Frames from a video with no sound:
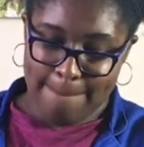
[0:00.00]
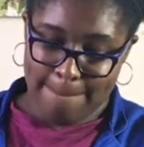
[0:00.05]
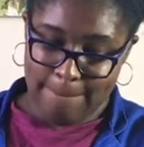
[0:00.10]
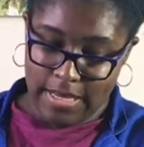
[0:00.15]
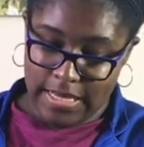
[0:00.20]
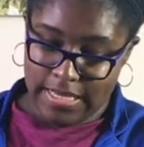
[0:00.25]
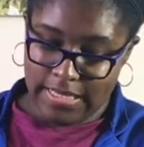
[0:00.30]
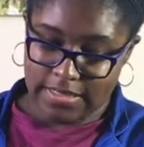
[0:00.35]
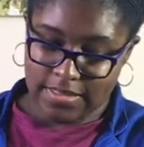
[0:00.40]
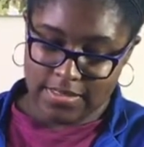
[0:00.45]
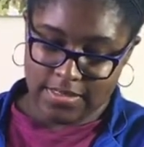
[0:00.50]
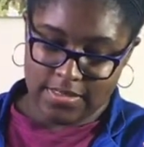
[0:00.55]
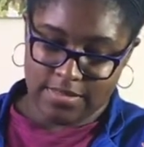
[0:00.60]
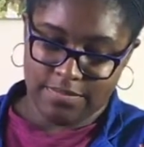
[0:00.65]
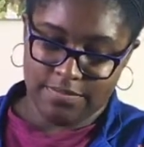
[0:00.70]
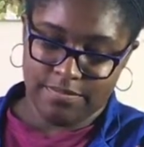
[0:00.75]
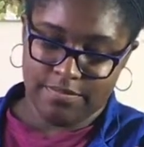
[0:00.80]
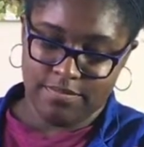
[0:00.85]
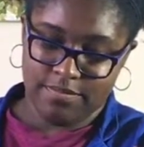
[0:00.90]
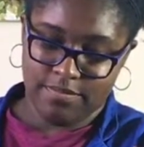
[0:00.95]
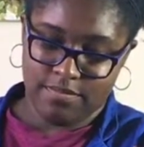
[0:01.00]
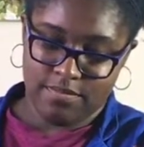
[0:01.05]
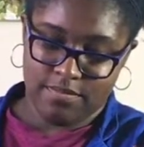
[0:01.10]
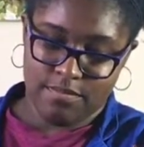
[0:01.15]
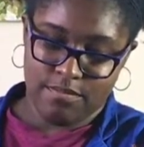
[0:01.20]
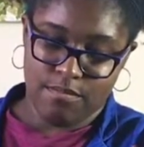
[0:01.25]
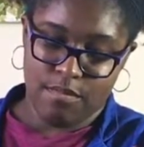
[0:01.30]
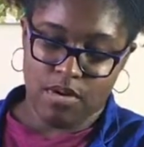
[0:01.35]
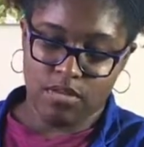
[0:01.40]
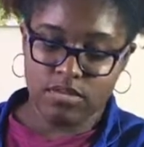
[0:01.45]
but
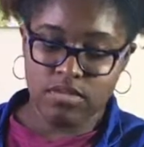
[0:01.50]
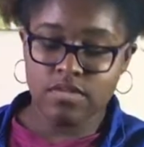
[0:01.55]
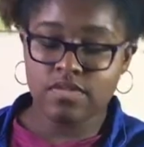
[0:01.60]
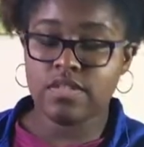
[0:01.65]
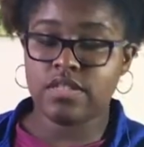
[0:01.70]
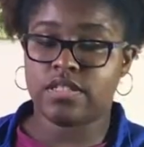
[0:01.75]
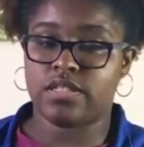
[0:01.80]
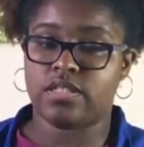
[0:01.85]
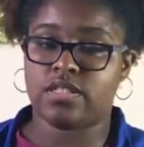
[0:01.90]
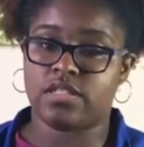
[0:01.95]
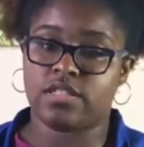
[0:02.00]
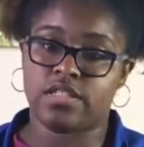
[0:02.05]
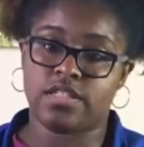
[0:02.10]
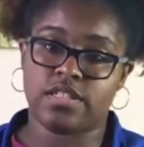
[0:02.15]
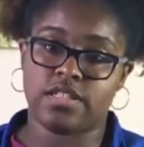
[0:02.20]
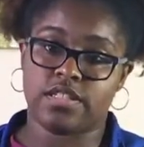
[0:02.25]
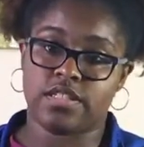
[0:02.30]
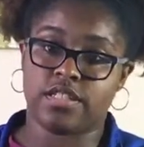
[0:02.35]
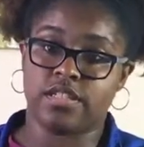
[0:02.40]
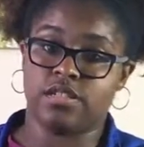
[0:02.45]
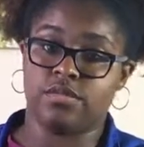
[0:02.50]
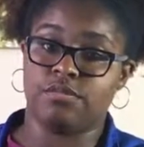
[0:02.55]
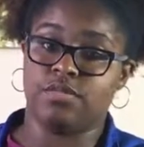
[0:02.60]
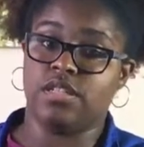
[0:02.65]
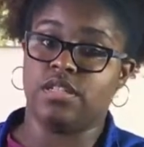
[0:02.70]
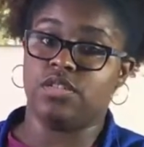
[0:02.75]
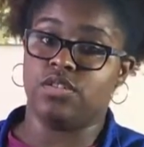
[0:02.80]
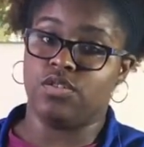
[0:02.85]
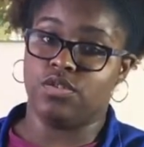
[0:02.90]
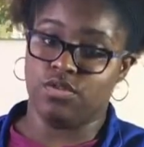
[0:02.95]
most of the sugar is going to
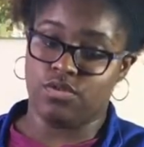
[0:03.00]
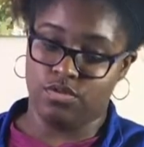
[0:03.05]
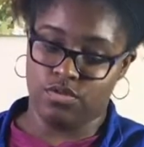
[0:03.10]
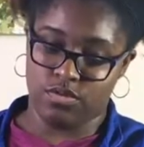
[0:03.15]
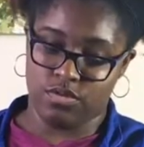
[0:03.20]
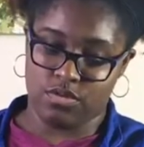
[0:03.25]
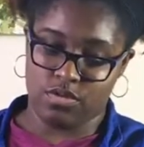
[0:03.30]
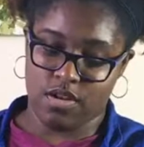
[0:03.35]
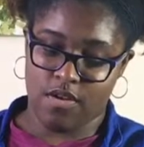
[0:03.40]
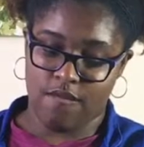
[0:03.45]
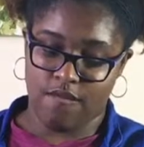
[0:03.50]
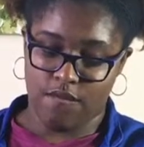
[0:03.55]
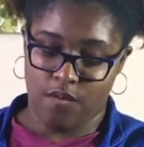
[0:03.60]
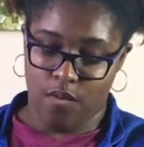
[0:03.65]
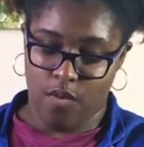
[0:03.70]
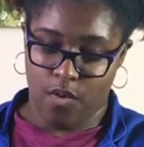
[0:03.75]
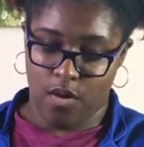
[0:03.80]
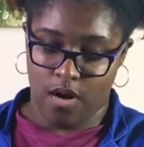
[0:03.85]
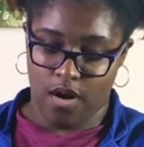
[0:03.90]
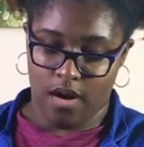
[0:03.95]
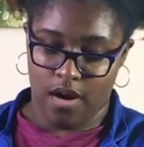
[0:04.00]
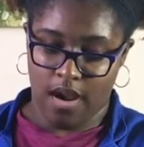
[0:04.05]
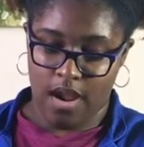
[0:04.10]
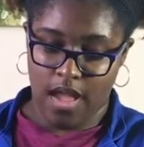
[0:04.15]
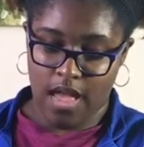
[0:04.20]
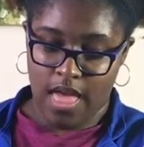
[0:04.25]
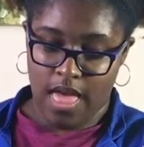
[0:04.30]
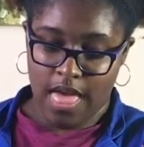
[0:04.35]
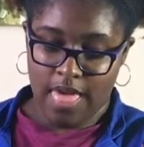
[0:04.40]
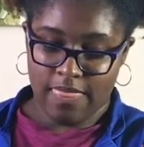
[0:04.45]
be used for
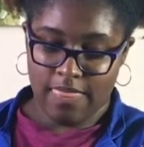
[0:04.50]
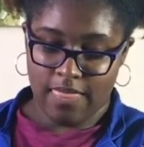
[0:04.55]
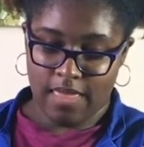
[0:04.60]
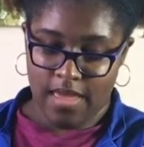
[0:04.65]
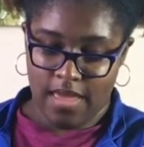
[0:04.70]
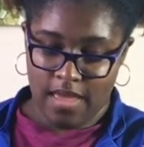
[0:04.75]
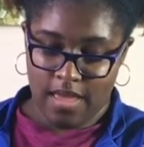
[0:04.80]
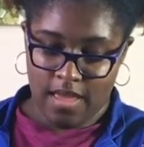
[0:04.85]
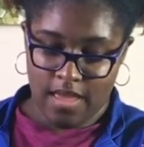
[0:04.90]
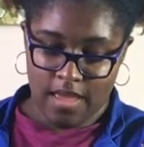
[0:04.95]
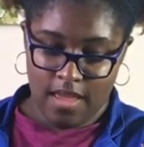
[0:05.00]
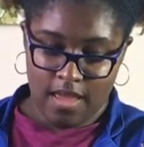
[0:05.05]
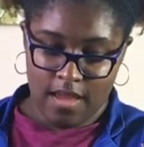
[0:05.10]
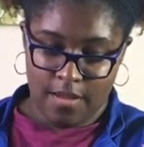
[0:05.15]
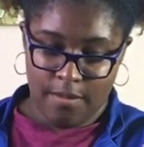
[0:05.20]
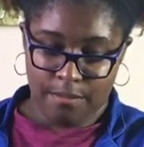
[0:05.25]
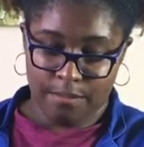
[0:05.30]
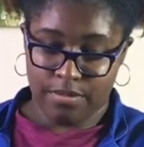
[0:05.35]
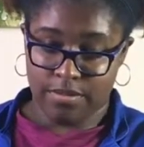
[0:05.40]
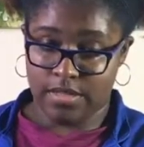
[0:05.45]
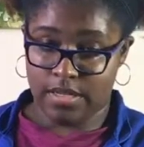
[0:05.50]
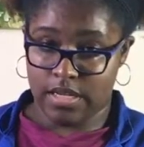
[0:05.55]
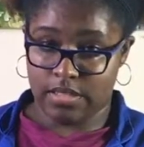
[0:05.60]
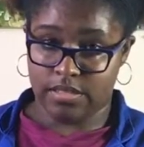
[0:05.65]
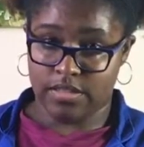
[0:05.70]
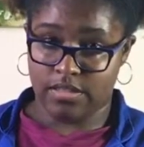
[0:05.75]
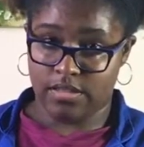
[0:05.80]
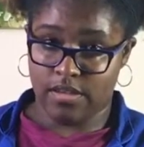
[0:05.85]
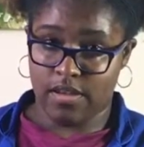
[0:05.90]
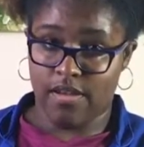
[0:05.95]
the
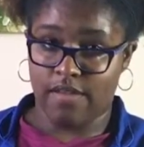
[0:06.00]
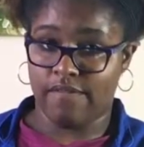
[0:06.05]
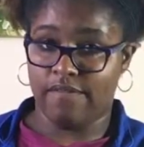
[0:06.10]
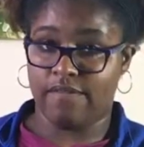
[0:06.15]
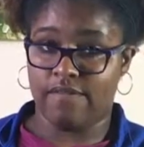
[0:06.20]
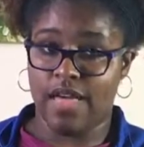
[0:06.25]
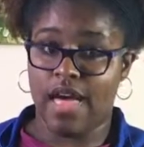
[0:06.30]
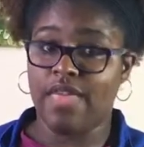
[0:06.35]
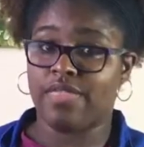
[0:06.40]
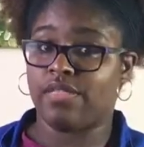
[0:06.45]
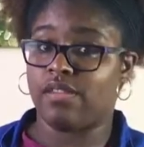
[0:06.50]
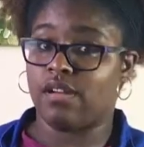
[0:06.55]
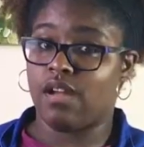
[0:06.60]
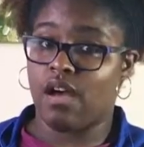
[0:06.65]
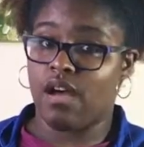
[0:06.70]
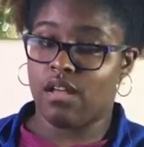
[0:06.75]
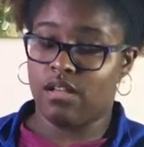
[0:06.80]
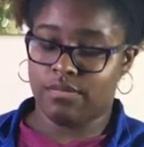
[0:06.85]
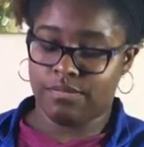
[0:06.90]
production of ethanol.